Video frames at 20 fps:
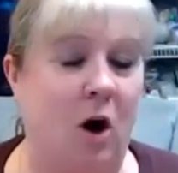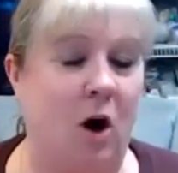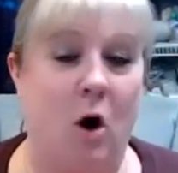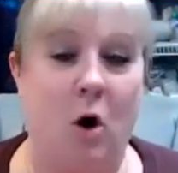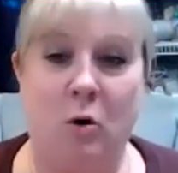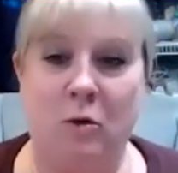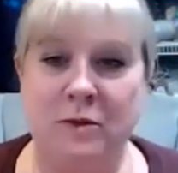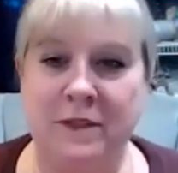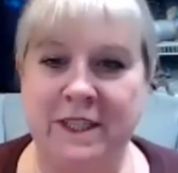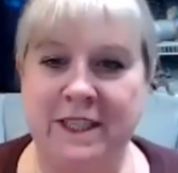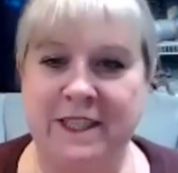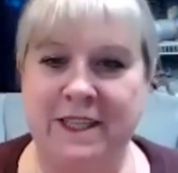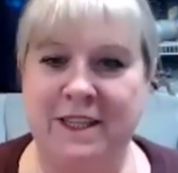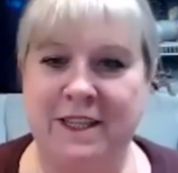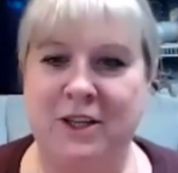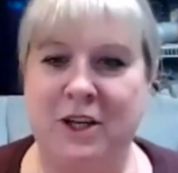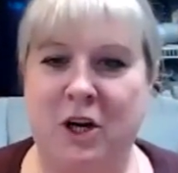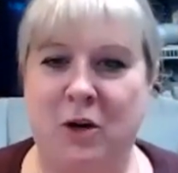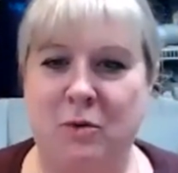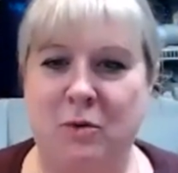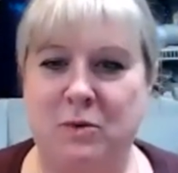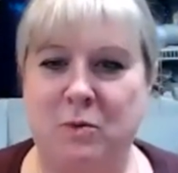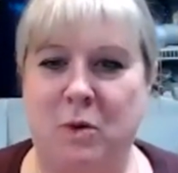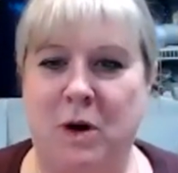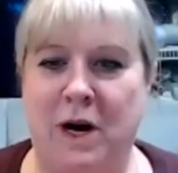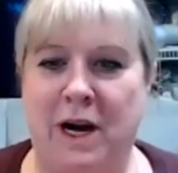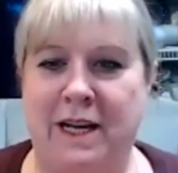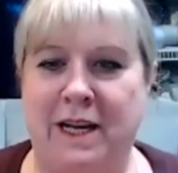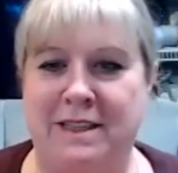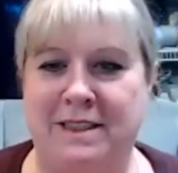only can go as
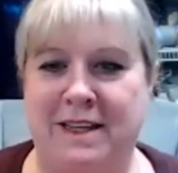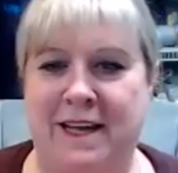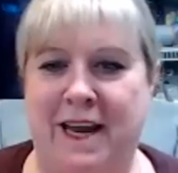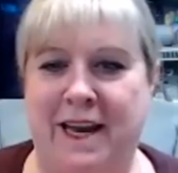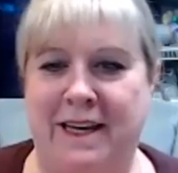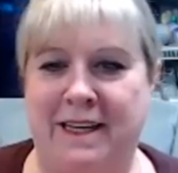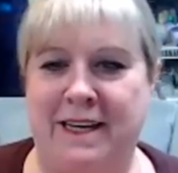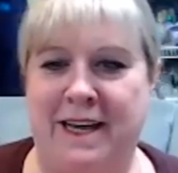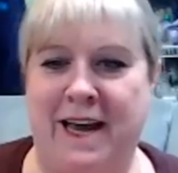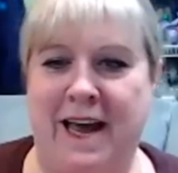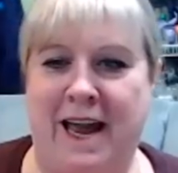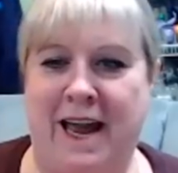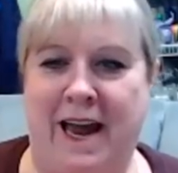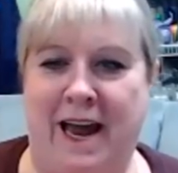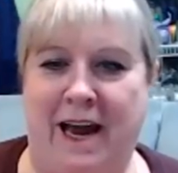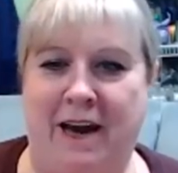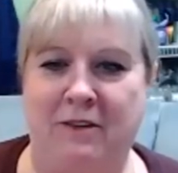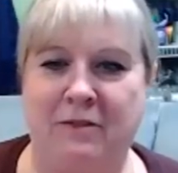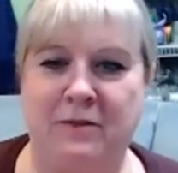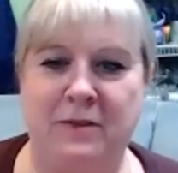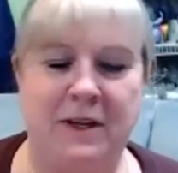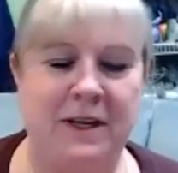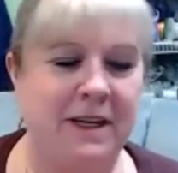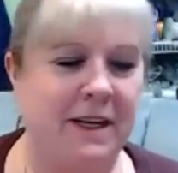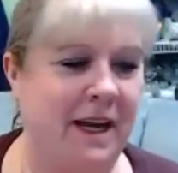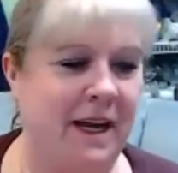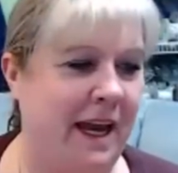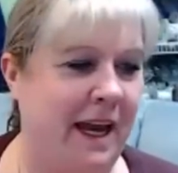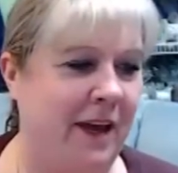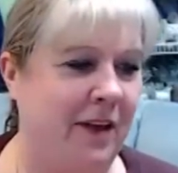wide as 8.5,
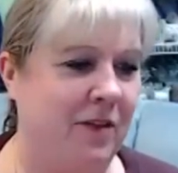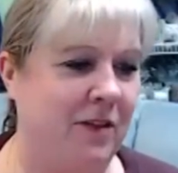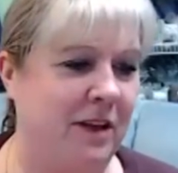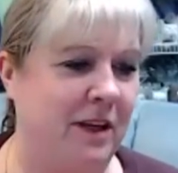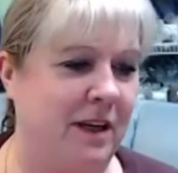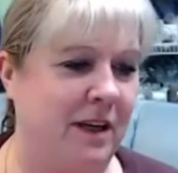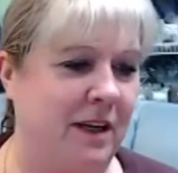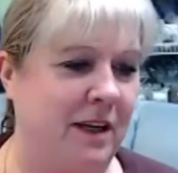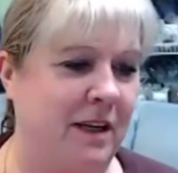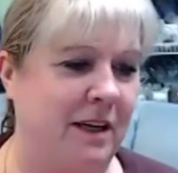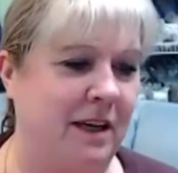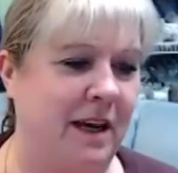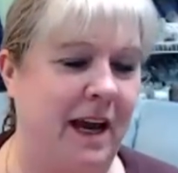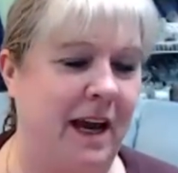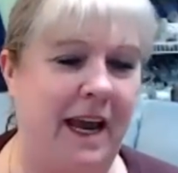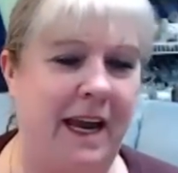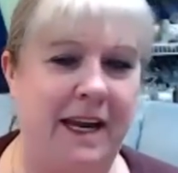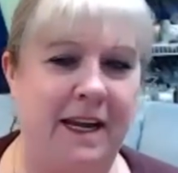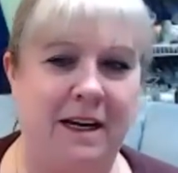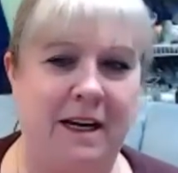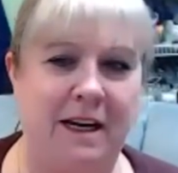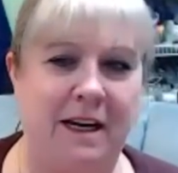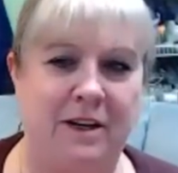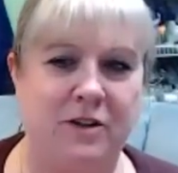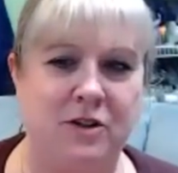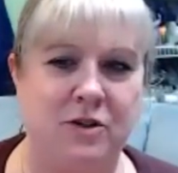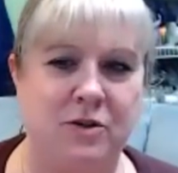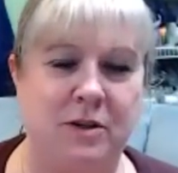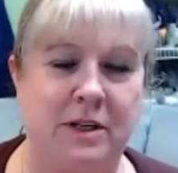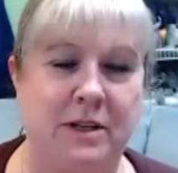and the
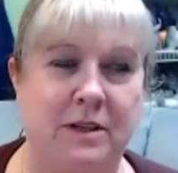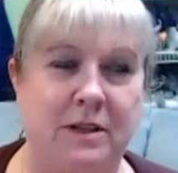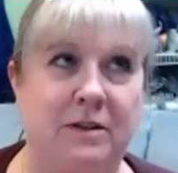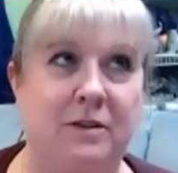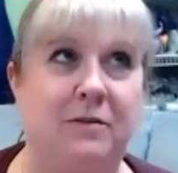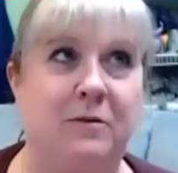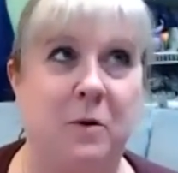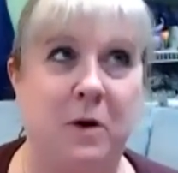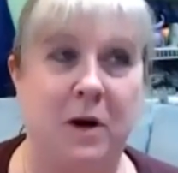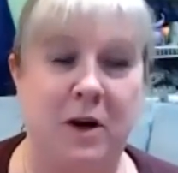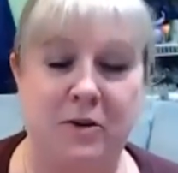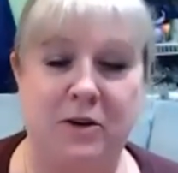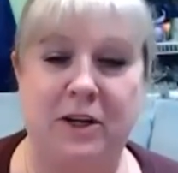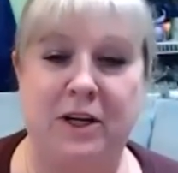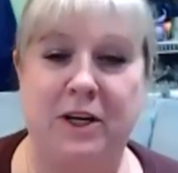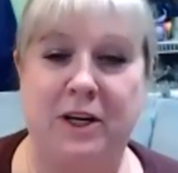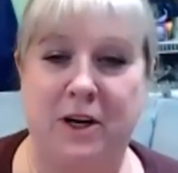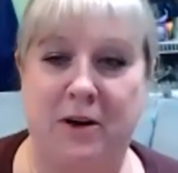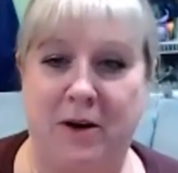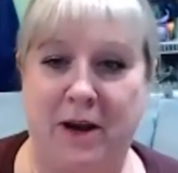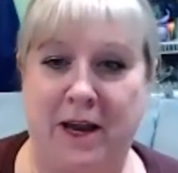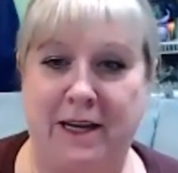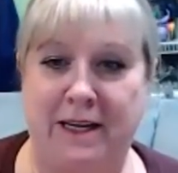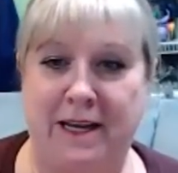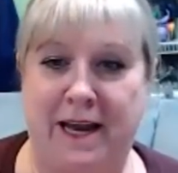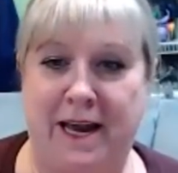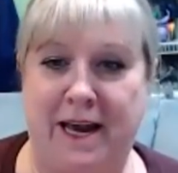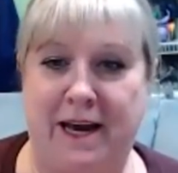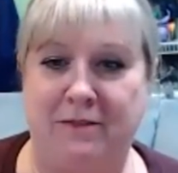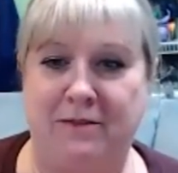800, the 400 can go
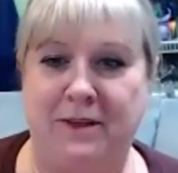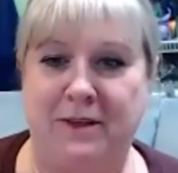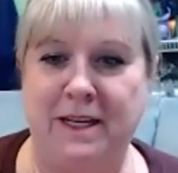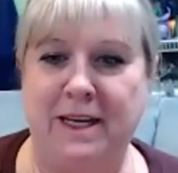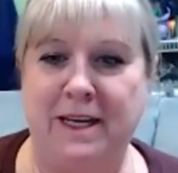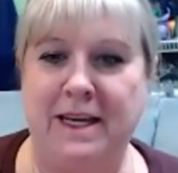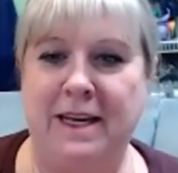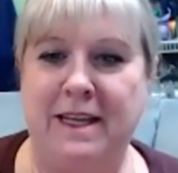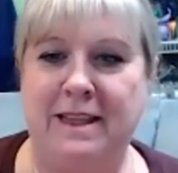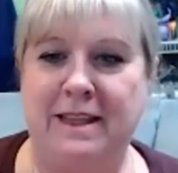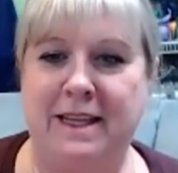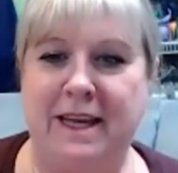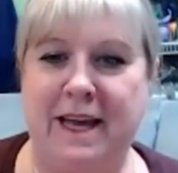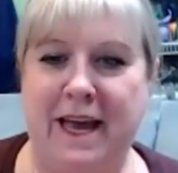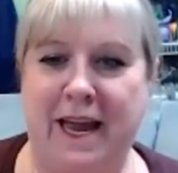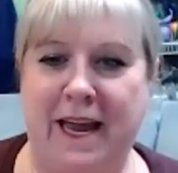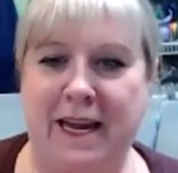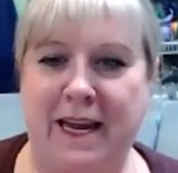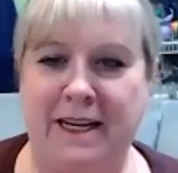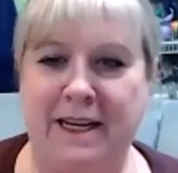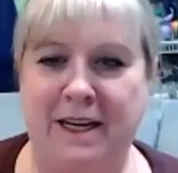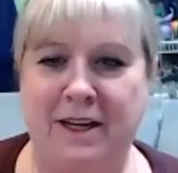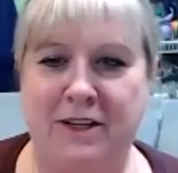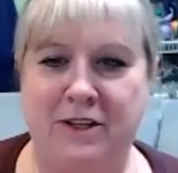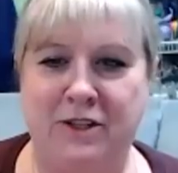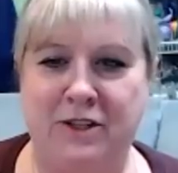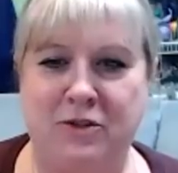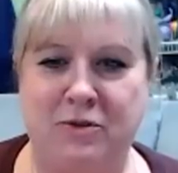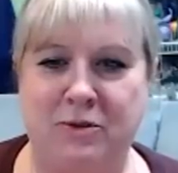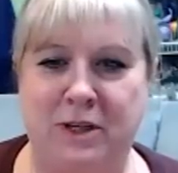8.5. The
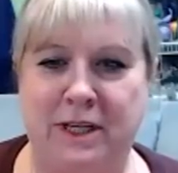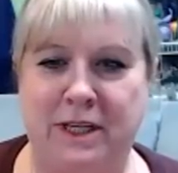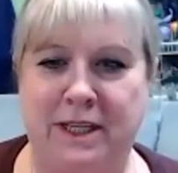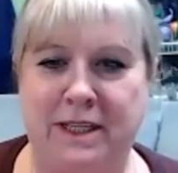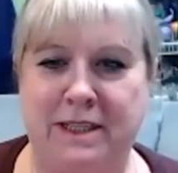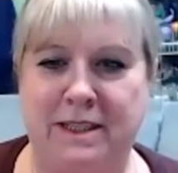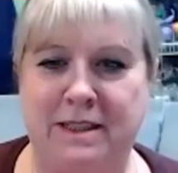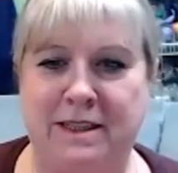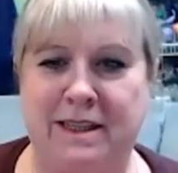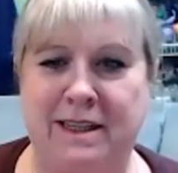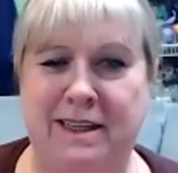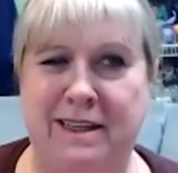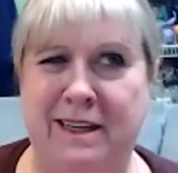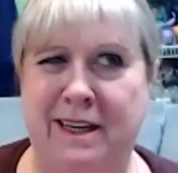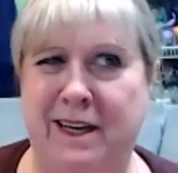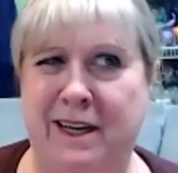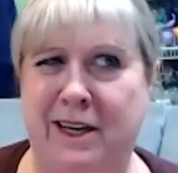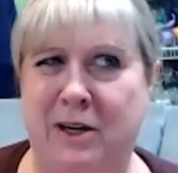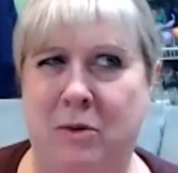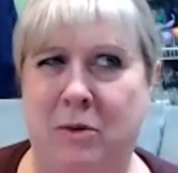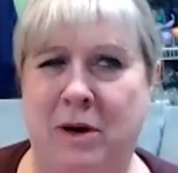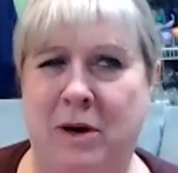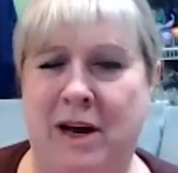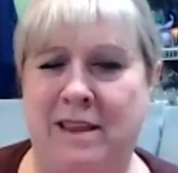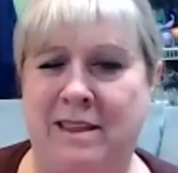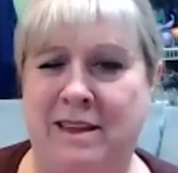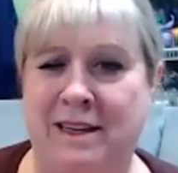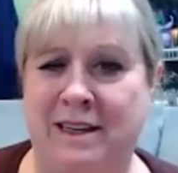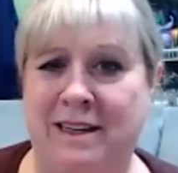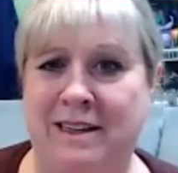800 can go, I
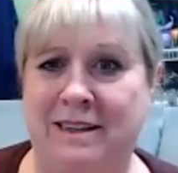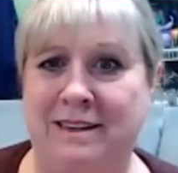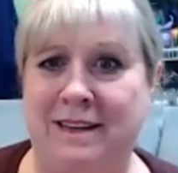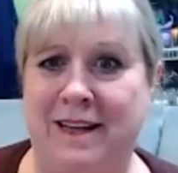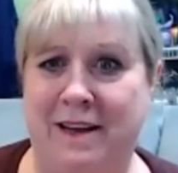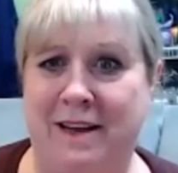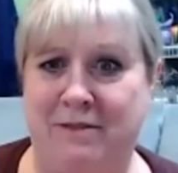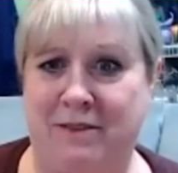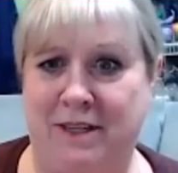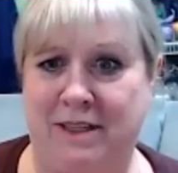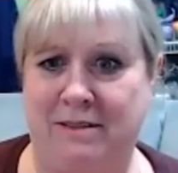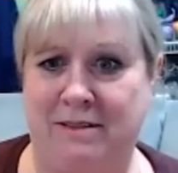think, 11,